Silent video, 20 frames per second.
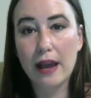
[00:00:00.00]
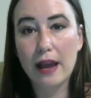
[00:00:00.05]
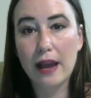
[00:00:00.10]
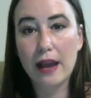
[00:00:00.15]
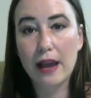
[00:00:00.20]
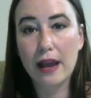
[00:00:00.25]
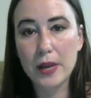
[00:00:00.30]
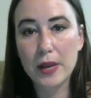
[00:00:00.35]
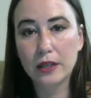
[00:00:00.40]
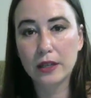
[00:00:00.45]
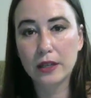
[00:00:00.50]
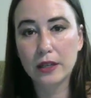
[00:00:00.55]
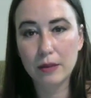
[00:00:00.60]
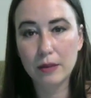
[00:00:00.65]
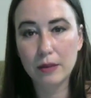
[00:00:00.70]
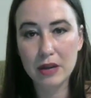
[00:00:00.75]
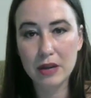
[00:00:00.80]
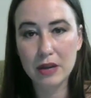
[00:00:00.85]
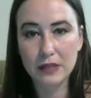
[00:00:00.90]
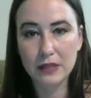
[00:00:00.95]
spend a good
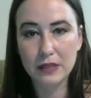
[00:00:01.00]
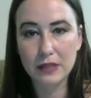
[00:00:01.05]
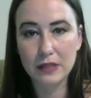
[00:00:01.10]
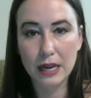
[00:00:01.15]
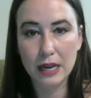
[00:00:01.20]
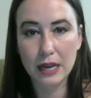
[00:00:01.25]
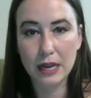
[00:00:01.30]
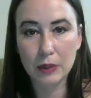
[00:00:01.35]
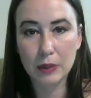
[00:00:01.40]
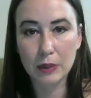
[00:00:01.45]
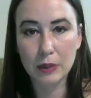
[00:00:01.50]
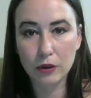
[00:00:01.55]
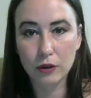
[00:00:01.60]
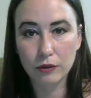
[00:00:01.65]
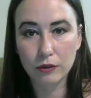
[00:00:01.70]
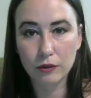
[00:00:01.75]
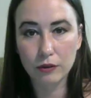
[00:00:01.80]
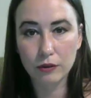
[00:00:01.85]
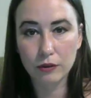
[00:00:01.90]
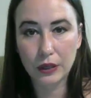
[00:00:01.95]
amount of time, you
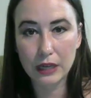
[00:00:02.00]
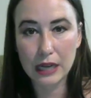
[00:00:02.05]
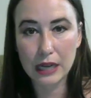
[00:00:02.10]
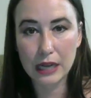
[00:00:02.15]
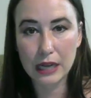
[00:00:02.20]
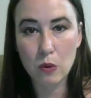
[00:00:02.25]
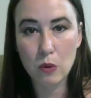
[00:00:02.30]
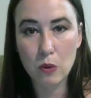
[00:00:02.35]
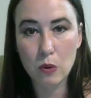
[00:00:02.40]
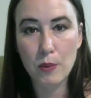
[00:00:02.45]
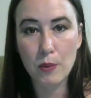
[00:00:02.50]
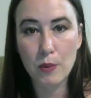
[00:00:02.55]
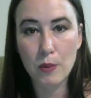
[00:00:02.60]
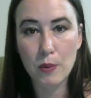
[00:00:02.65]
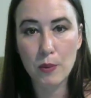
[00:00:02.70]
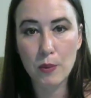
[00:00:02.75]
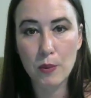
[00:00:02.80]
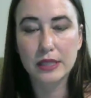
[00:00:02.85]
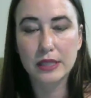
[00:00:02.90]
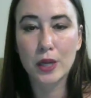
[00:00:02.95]
know, figuring out what
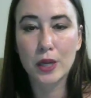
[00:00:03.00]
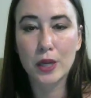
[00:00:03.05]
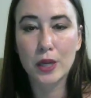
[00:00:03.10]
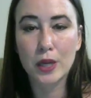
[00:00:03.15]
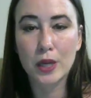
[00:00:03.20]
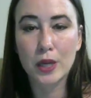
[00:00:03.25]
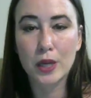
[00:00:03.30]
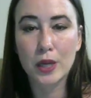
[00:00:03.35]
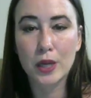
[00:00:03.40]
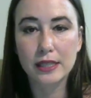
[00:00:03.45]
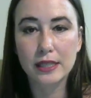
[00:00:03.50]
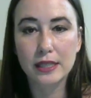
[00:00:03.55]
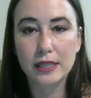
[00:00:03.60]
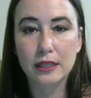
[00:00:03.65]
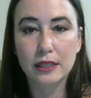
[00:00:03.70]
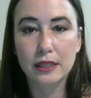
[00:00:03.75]
works and what doesn't.